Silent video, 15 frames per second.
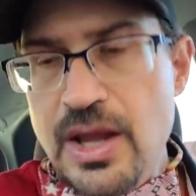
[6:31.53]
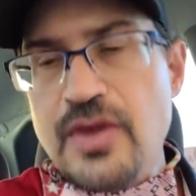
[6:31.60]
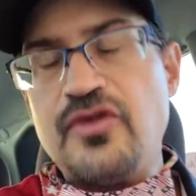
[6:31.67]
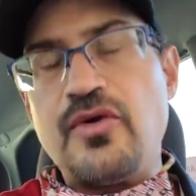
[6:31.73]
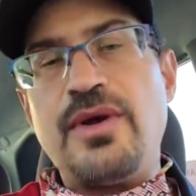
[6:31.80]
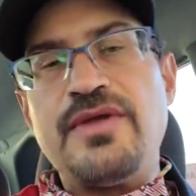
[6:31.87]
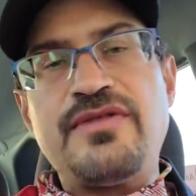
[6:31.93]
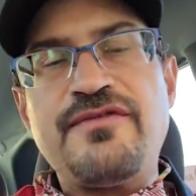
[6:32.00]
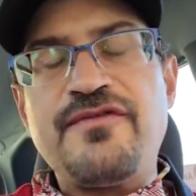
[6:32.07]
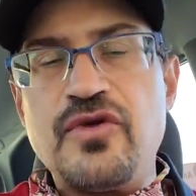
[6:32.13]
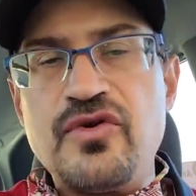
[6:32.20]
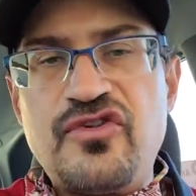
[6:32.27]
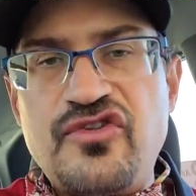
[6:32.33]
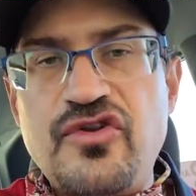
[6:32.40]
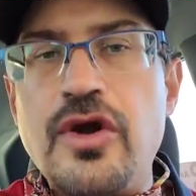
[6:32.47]
So at the
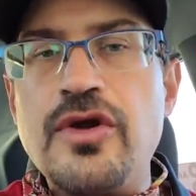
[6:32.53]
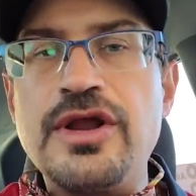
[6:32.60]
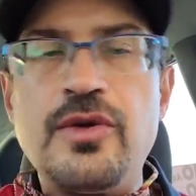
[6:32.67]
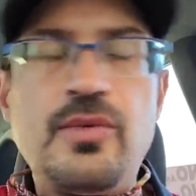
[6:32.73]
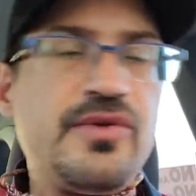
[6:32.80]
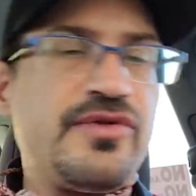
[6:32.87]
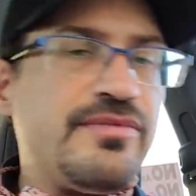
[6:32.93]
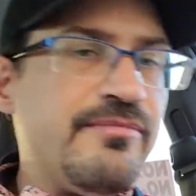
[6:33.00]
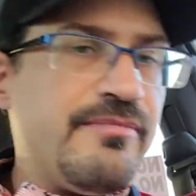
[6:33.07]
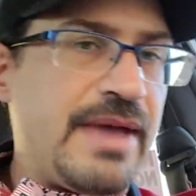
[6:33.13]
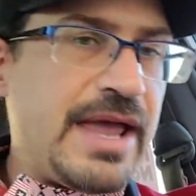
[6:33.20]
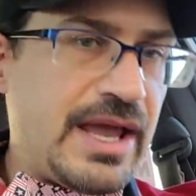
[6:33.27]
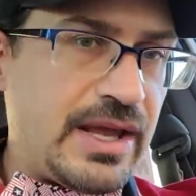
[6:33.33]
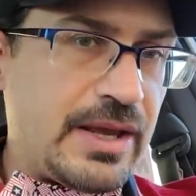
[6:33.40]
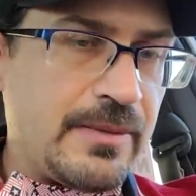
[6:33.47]
first start, it was
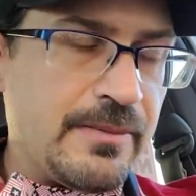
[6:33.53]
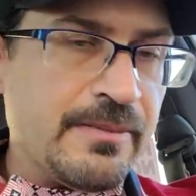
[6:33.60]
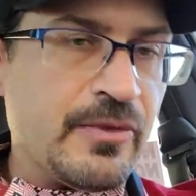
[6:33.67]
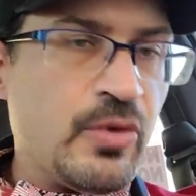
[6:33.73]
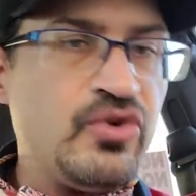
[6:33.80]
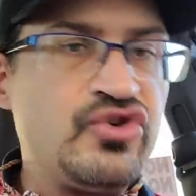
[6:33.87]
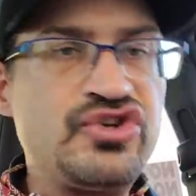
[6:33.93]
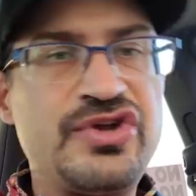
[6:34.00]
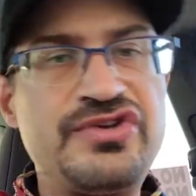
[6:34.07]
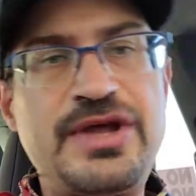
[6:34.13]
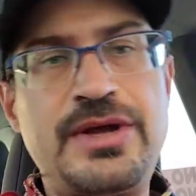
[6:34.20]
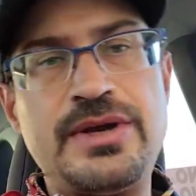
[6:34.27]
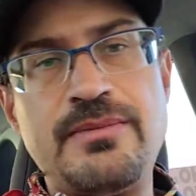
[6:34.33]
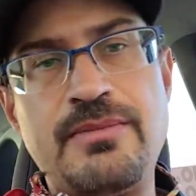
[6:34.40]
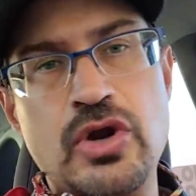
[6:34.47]
May. We shut
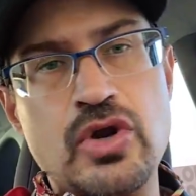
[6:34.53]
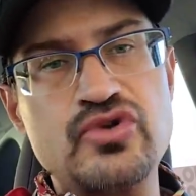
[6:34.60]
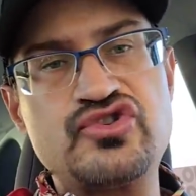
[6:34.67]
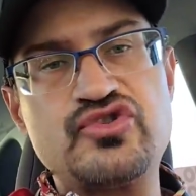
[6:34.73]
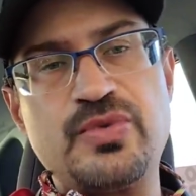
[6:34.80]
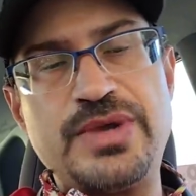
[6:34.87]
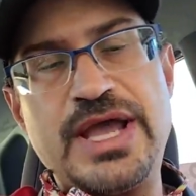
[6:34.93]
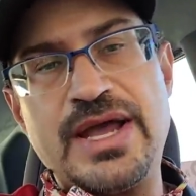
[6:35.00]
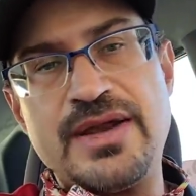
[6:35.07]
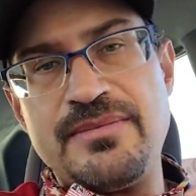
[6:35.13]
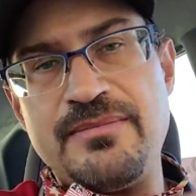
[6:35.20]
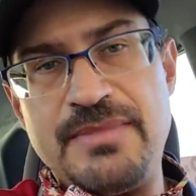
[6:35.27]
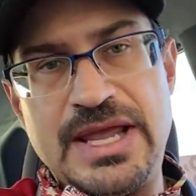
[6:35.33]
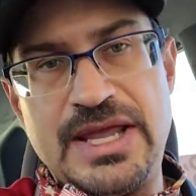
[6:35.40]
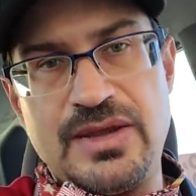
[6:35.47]
down in March. We had
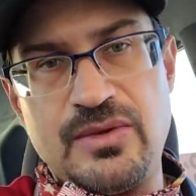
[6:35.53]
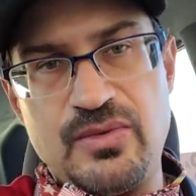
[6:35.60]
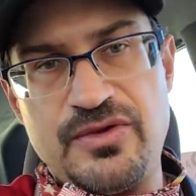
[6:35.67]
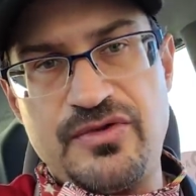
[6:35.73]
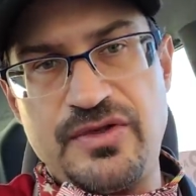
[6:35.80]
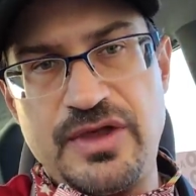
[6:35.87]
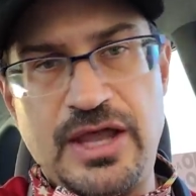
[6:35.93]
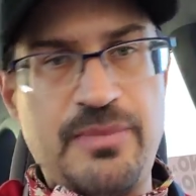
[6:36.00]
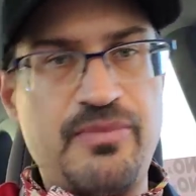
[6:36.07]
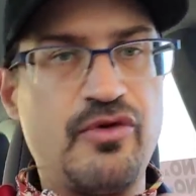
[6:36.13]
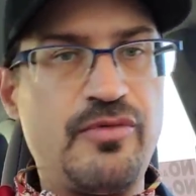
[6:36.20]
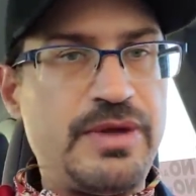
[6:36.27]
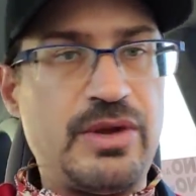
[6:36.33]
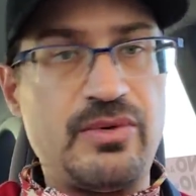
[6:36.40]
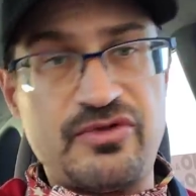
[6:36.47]
May. It was
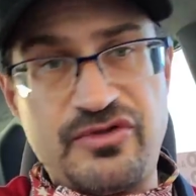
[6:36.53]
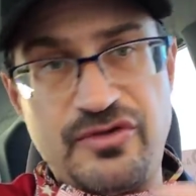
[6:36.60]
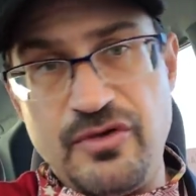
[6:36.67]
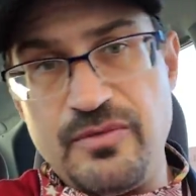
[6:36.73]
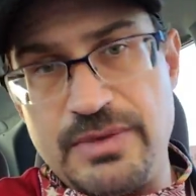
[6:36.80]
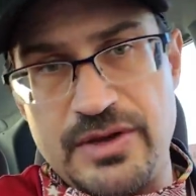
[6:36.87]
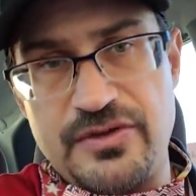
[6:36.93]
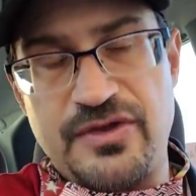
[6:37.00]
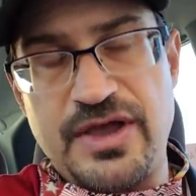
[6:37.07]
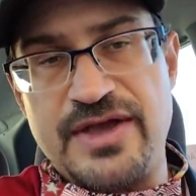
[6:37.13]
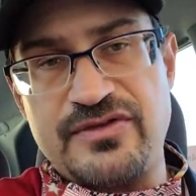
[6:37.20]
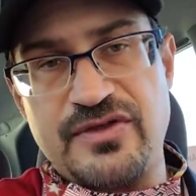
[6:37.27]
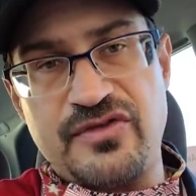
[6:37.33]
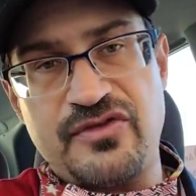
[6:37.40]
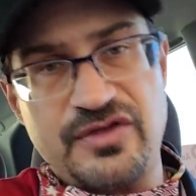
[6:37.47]
April, May. It was two months.
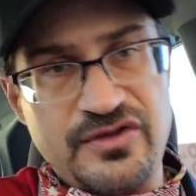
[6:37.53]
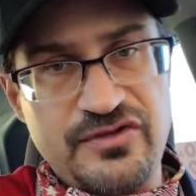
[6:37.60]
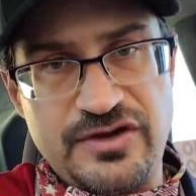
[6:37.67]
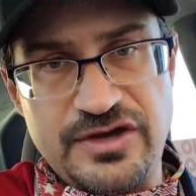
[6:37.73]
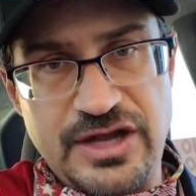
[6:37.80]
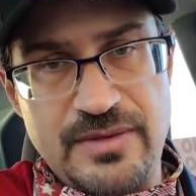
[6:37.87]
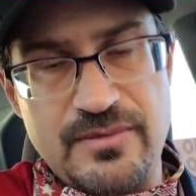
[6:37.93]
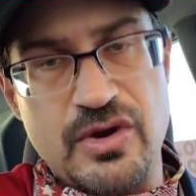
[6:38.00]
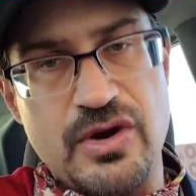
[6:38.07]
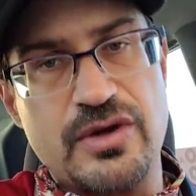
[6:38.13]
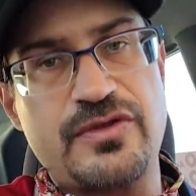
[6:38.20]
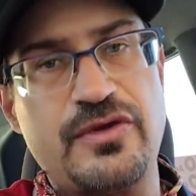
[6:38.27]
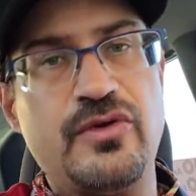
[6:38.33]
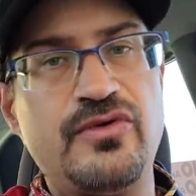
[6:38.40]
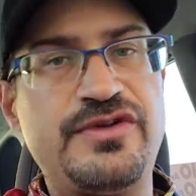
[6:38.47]
At the sixty-day
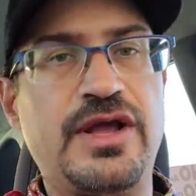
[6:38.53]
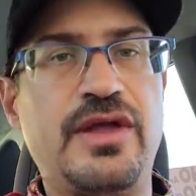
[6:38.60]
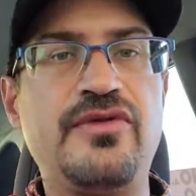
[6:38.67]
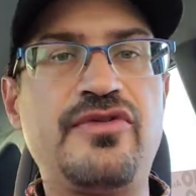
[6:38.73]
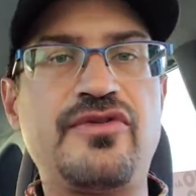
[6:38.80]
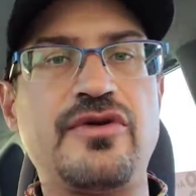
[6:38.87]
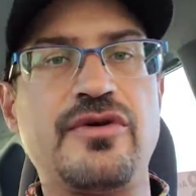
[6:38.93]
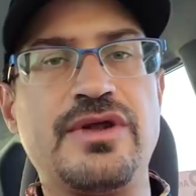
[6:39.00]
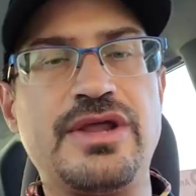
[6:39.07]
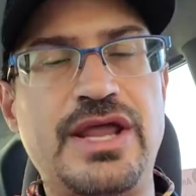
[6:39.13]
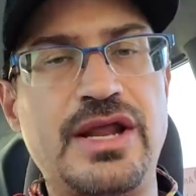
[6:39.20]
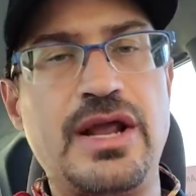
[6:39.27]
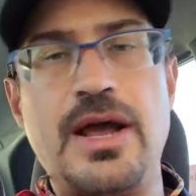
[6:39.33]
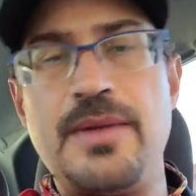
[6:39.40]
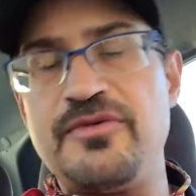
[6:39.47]
mark, the hotels started
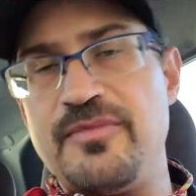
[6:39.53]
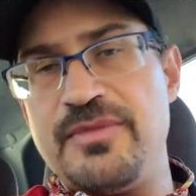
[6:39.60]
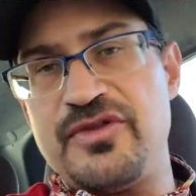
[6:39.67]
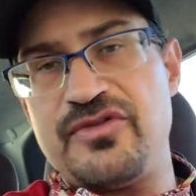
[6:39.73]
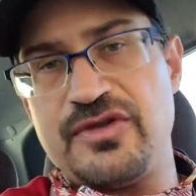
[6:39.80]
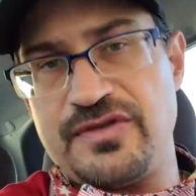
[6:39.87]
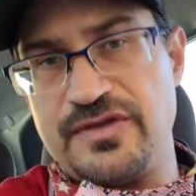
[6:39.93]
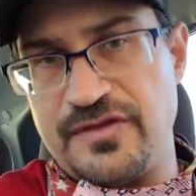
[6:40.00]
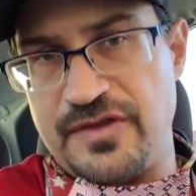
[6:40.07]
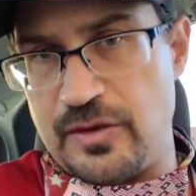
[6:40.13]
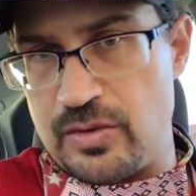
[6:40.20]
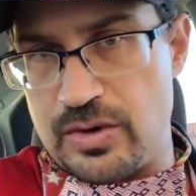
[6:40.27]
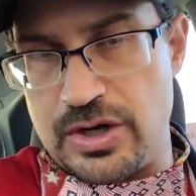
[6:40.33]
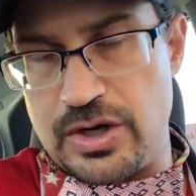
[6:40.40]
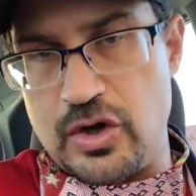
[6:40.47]
getting optimistic that they
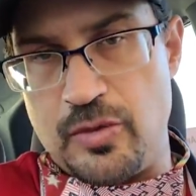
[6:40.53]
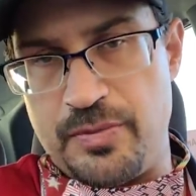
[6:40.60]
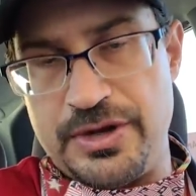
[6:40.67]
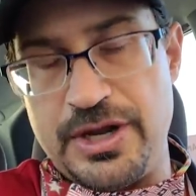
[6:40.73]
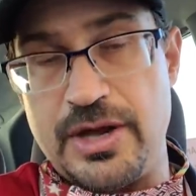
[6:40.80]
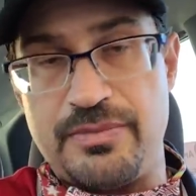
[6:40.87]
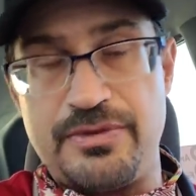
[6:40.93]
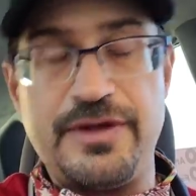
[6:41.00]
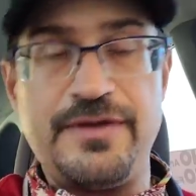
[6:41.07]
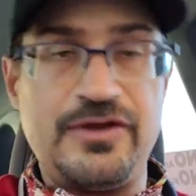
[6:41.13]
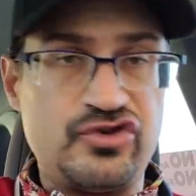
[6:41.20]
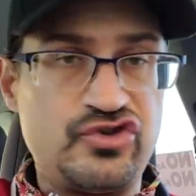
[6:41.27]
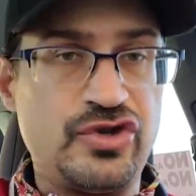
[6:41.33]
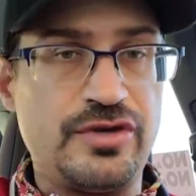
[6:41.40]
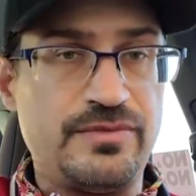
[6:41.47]
were going to open up, and
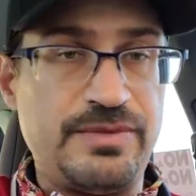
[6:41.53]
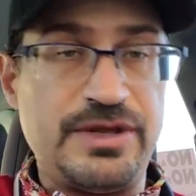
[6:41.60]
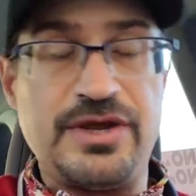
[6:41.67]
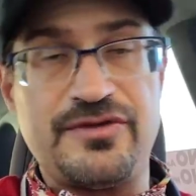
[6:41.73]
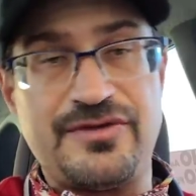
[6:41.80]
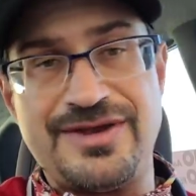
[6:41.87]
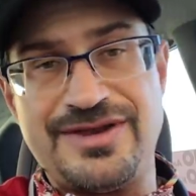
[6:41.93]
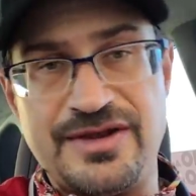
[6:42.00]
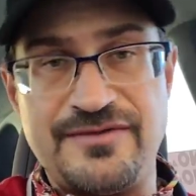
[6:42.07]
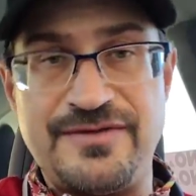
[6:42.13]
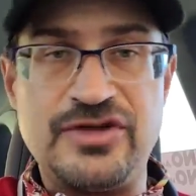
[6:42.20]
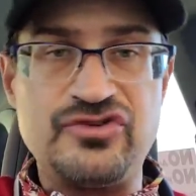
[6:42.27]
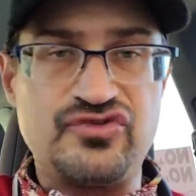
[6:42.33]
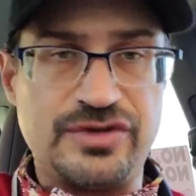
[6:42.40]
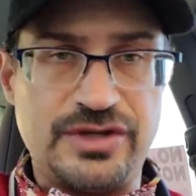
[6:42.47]
they should, because they did
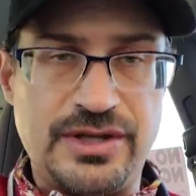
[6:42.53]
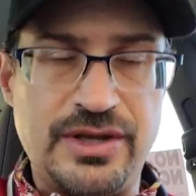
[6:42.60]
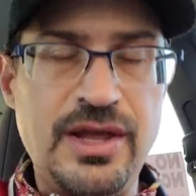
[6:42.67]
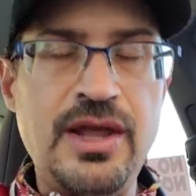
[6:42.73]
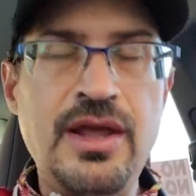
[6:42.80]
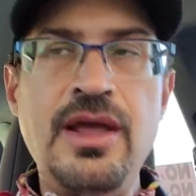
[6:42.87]
eventually.